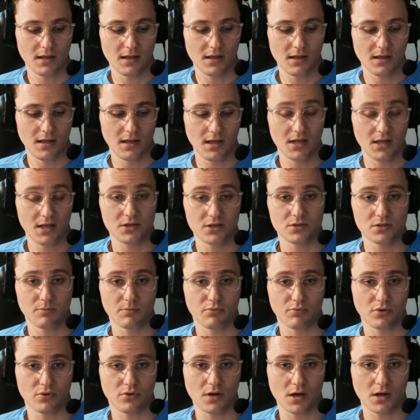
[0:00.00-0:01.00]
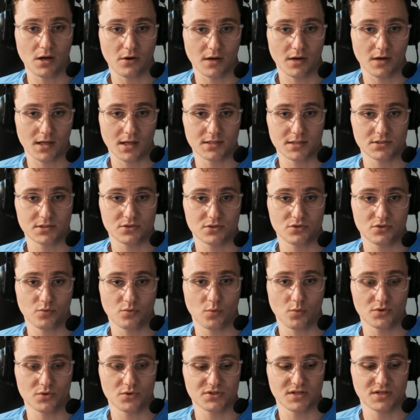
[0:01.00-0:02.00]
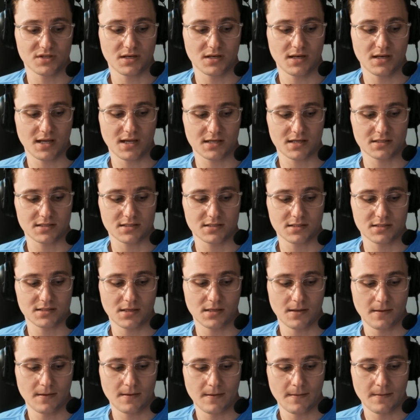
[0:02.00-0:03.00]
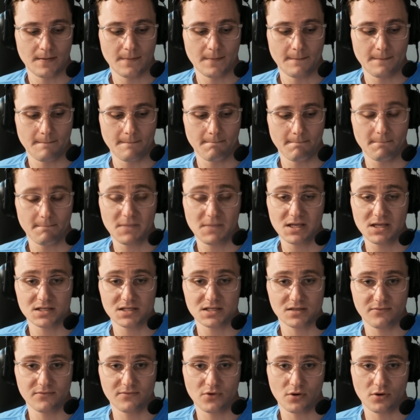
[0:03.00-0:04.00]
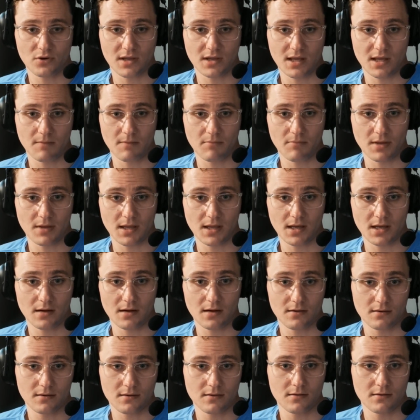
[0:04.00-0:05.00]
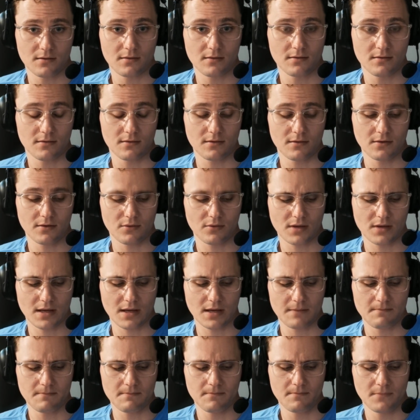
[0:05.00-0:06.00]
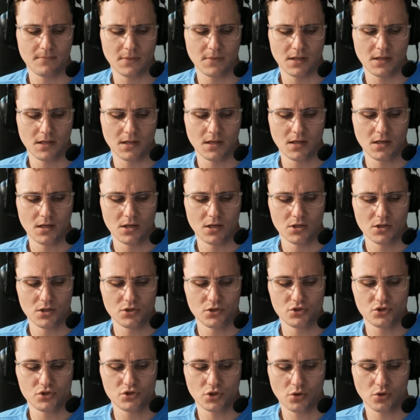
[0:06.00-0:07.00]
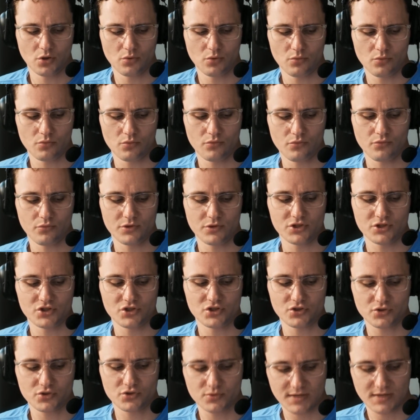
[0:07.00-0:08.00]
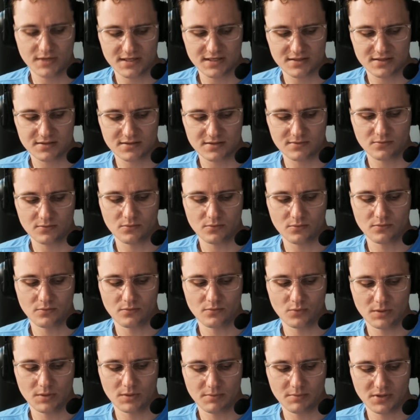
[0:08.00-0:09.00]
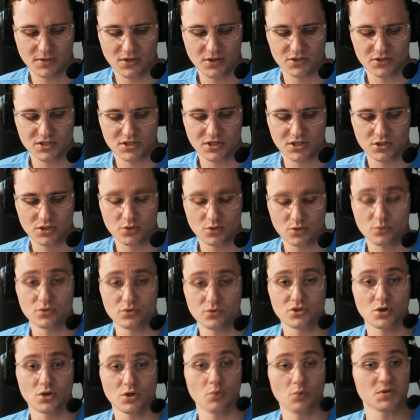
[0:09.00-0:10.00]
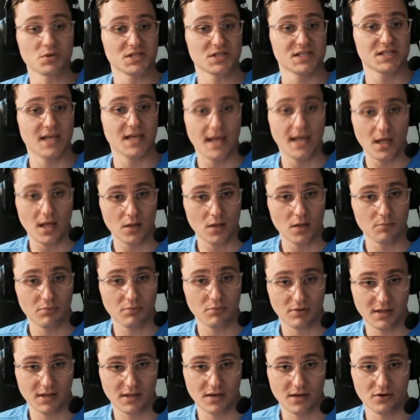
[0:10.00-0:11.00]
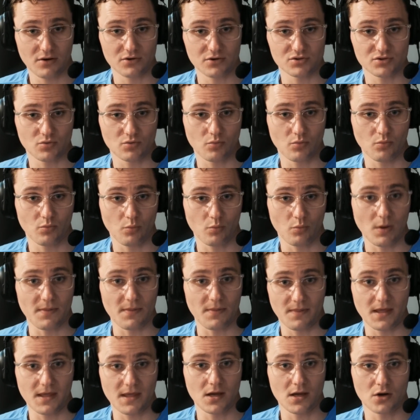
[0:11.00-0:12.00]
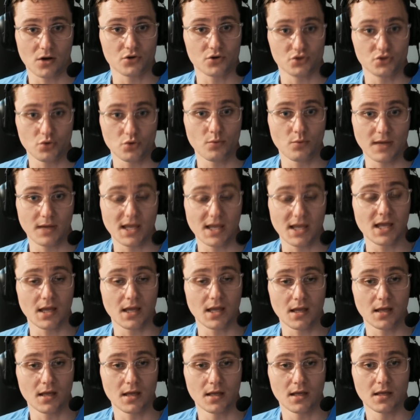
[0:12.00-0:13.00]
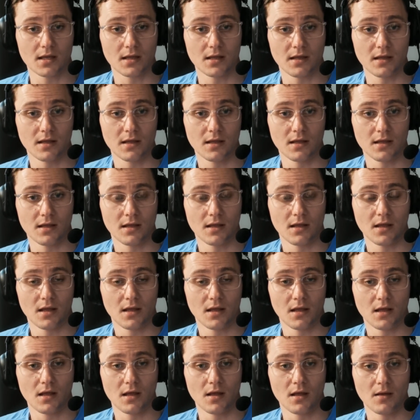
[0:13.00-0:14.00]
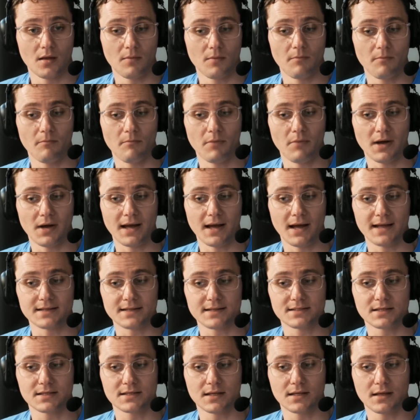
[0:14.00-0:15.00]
into progress towards the next piece of your campaign. Okay? Don't restrict what players can do. Don't tell players what they are doing, but